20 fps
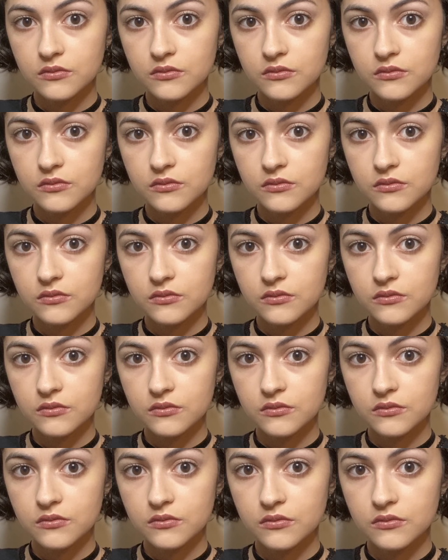
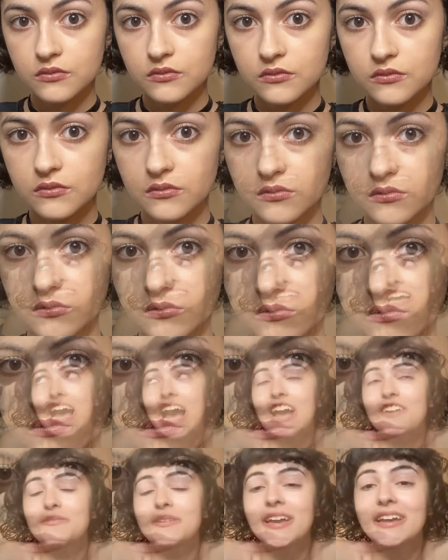And
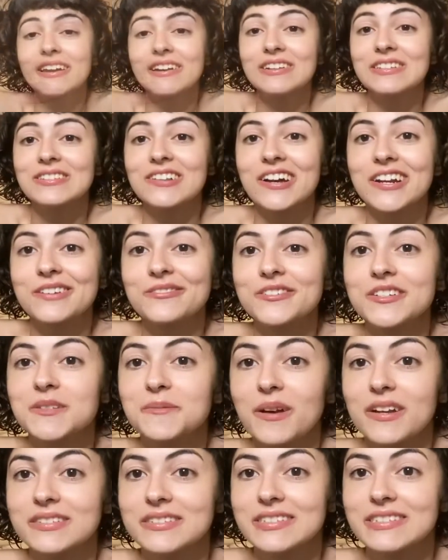I've been getting a lot of
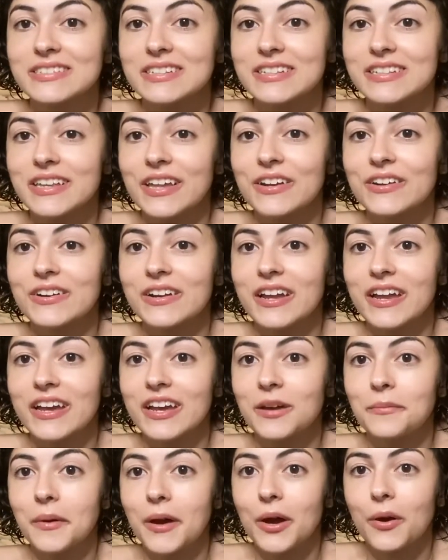responses on the internet
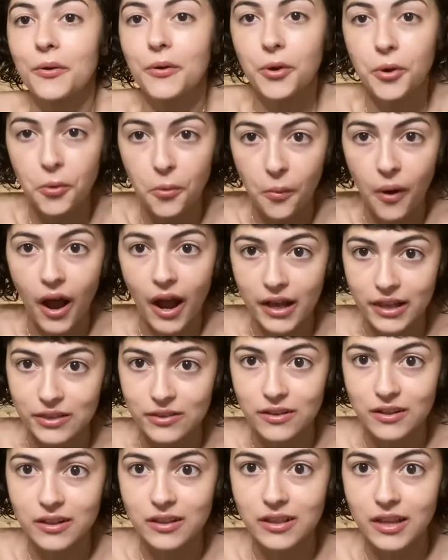about who I
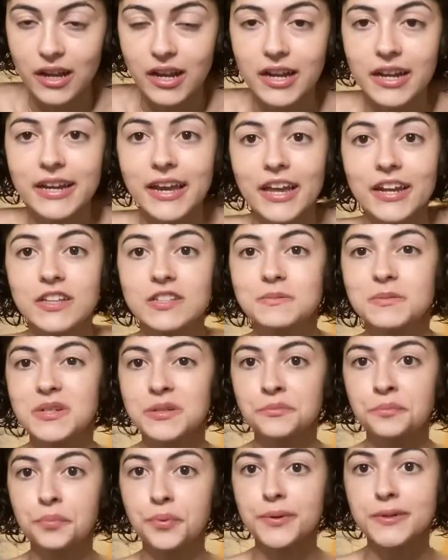look like,
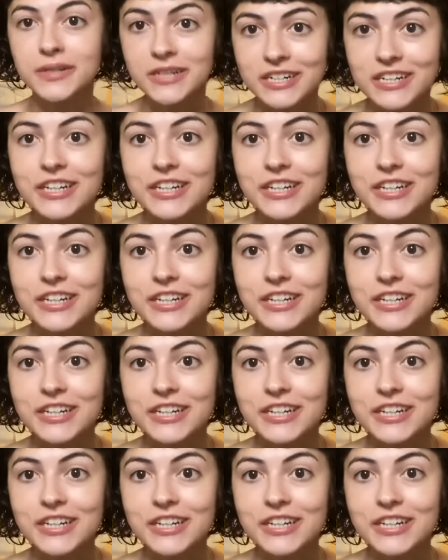and it's been pretty